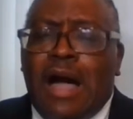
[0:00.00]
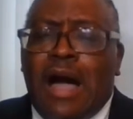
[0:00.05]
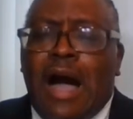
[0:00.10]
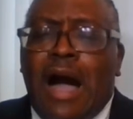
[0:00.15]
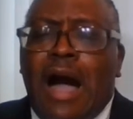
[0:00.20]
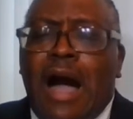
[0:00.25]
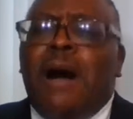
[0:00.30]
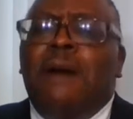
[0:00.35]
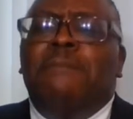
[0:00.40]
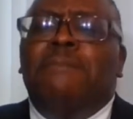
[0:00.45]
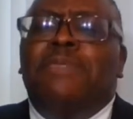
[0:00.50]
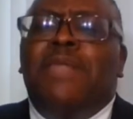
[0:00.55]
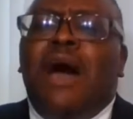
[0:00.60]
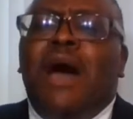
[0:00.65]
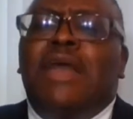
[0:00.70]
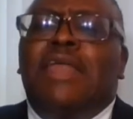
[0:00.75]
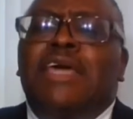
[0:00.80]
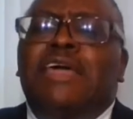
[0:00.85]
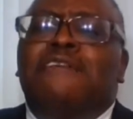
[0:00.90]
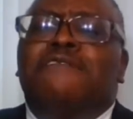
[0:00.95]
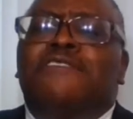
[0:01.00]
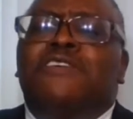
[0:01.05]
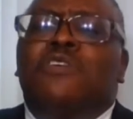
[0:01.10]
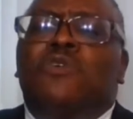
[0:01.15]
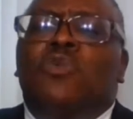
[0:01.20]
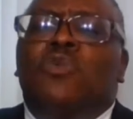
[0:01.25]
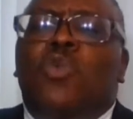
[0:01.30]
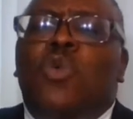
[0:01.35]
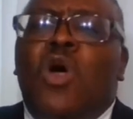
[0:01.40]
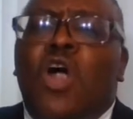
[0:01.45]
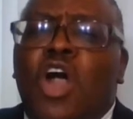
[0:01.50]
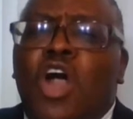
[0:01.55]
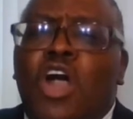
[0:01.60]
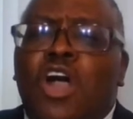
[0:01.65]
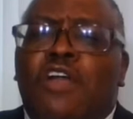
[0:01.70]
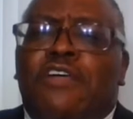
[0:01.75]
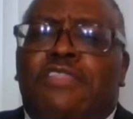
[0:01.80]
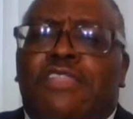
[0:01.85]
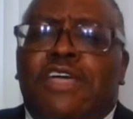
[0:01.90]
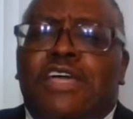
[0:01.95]
I'm not even
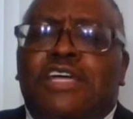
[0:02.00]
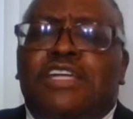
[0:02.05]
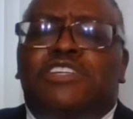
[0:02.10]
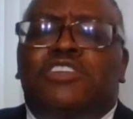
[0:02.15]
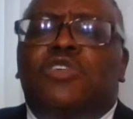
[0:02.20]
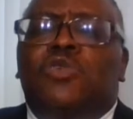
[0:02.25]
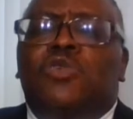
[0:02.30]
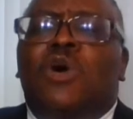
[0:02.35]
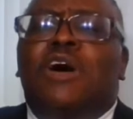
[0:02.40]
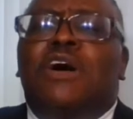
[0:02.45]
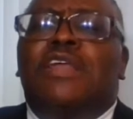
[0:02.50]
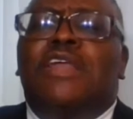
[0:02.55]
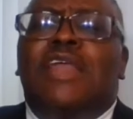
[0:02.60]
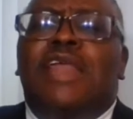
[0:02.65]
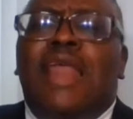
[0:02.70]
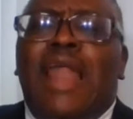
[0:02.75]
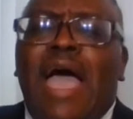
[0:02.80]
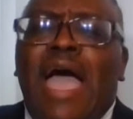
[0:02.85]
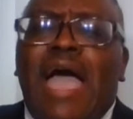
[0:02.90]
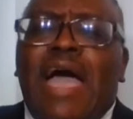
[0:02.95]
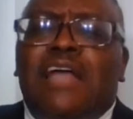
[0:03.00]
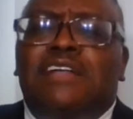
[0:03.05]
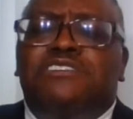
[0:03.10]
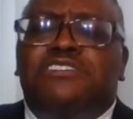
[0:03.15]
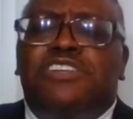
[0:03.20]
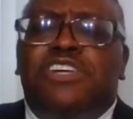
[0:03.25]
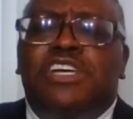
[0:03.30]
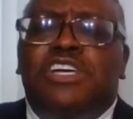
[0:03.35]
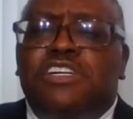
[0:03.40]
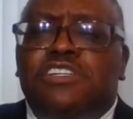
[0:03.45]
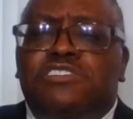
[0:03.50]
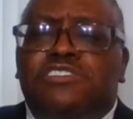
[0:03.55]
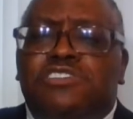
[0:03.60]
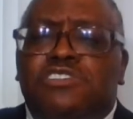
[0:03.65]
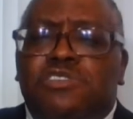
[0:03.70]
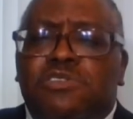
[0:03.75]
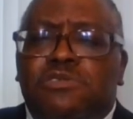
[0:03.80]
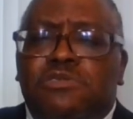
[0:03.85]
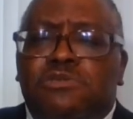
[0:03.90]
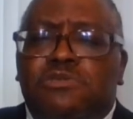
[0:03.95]
worthy to unlatch his
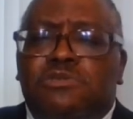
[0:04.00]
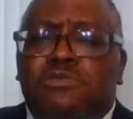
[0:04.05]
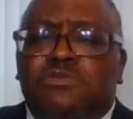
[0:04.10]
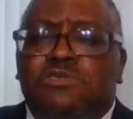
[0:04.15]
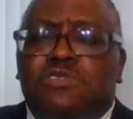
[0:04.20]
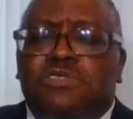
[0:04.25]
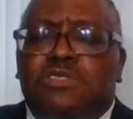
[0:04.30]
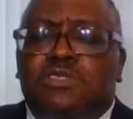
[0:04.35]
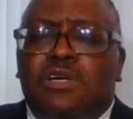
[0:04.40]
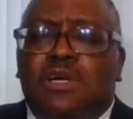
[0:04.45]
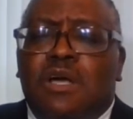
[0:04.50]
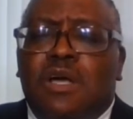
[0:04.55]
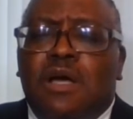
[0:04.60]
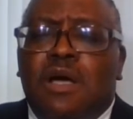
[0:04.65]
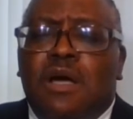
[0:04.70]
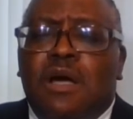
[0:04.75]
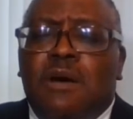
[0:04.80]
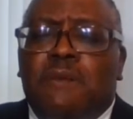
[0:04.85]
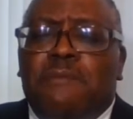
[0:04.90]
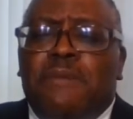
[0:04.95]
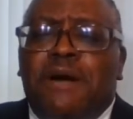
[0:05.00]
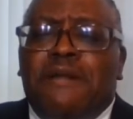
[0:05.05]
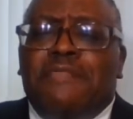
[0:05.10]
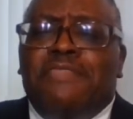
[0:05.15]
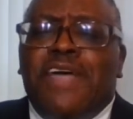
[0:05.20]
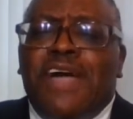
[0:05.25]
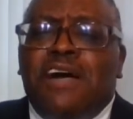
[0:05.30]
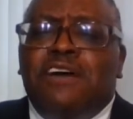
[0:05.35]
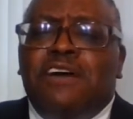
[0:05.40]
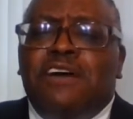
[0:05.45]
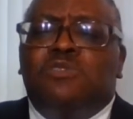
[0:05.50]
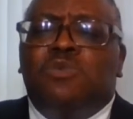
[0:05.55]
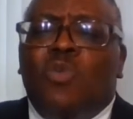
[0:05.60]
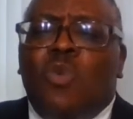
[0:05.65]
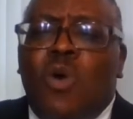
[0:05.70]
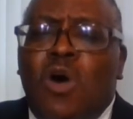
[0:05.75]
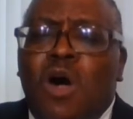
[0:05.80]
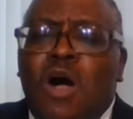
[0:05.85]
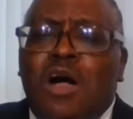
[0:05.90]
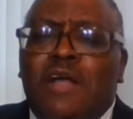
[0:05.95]
shoes. But there's
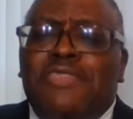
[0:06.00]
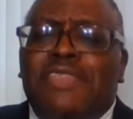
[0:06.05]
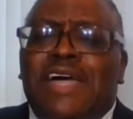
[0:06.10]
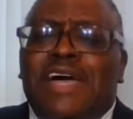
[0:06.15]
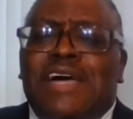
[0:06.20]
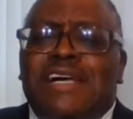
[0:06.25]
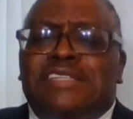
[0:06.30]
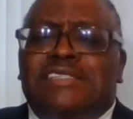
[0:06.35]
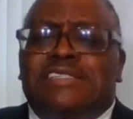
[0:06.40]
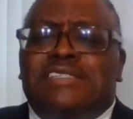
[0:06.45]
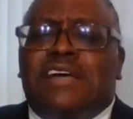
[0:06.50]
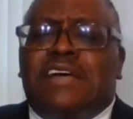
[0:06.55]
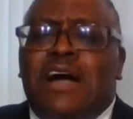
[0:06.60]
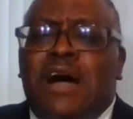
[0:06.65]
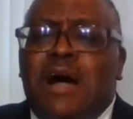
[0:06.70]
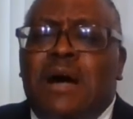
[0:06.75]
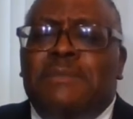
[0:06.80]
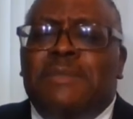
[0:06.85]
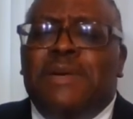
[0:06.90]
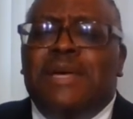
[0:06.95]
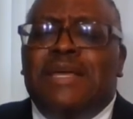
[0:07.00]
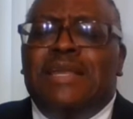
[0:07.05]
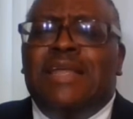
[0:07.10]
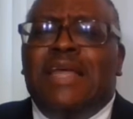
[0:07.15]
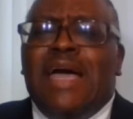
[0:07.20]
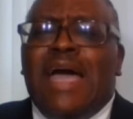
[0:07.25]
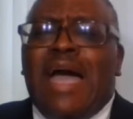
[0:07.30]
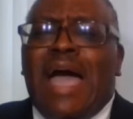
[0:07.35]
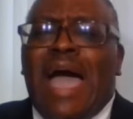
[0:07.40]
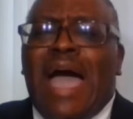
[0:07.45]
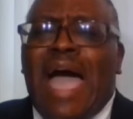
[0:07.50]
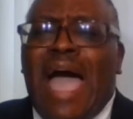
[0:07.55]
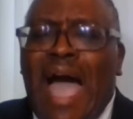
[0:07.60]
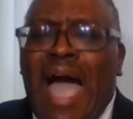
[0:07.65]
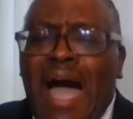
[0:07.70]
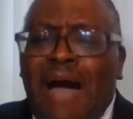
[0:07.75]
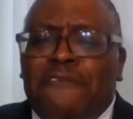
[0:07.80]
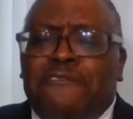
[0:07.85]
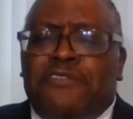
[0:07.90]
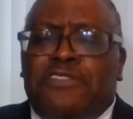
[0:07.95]
one that's coming
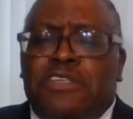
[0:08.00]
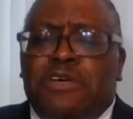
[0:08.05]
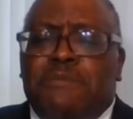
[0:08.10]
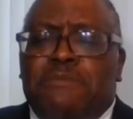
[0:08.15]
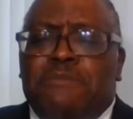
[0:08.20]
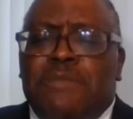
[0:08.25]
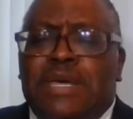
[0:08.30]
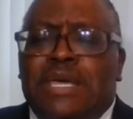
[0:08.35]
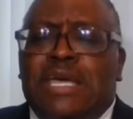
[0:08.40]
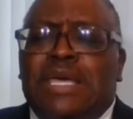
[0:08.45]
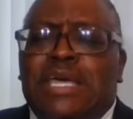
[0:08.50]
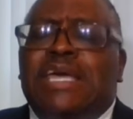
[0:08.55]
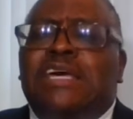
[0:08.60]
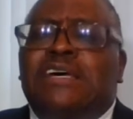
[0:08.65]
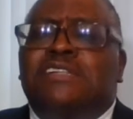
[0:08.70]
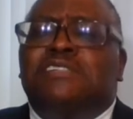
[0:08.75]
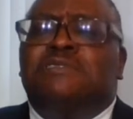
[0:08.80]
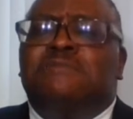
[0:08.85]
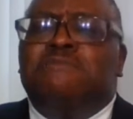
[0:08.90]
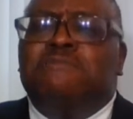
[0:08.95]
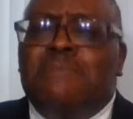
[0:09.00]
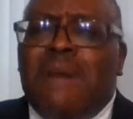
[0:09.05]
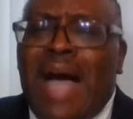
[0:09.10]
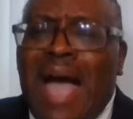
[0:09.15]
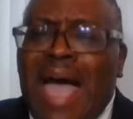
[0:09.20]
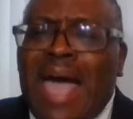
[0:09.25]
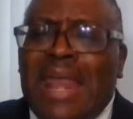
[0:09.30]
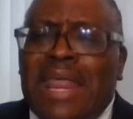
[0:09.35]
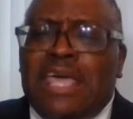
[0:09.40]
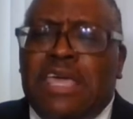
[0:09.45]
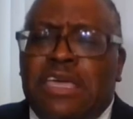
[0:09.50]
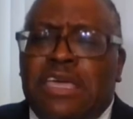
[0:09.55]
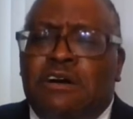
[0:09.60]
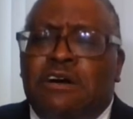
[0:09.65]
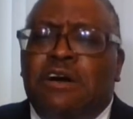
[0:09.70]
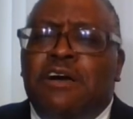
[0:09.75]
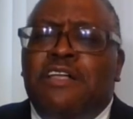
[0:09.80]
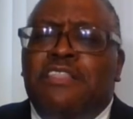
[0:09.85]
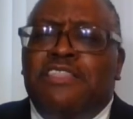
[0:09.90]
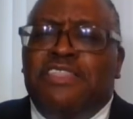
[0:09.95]
after me is
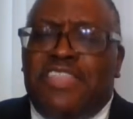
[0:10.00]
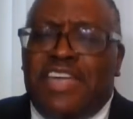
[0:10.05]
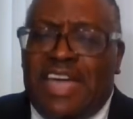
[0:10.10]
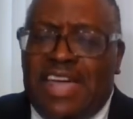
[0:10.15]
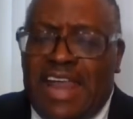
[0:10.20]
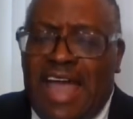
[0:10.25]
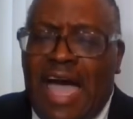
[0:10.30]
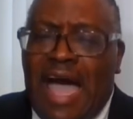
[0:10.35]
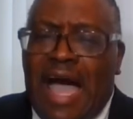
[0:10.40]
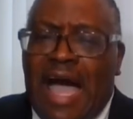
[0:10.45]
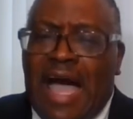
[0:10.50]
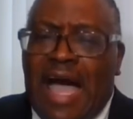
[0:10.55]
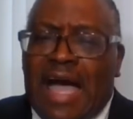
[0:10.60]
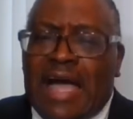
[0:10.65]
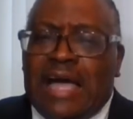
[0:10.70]
mightier than I.